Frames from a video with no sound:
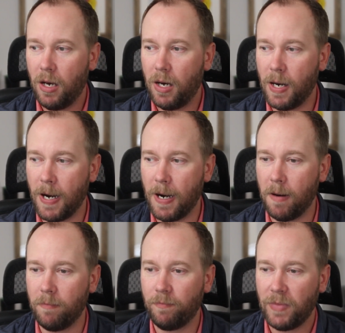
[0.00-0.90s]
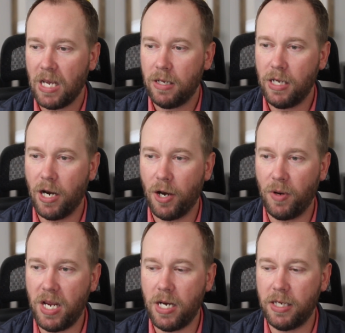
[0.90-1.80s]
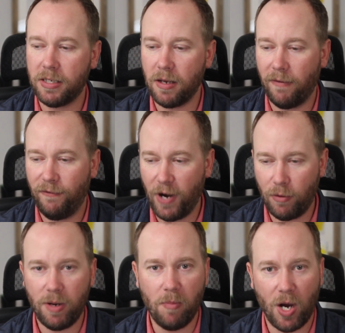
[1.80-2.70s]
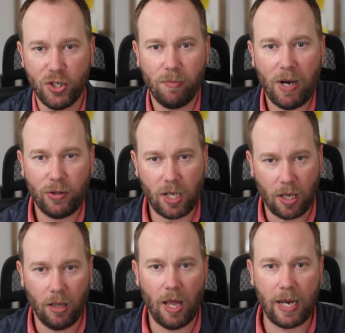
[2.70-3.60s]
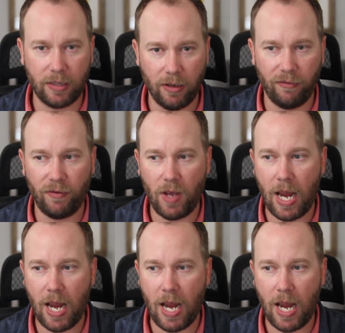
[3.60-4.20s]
It is very much about the collective.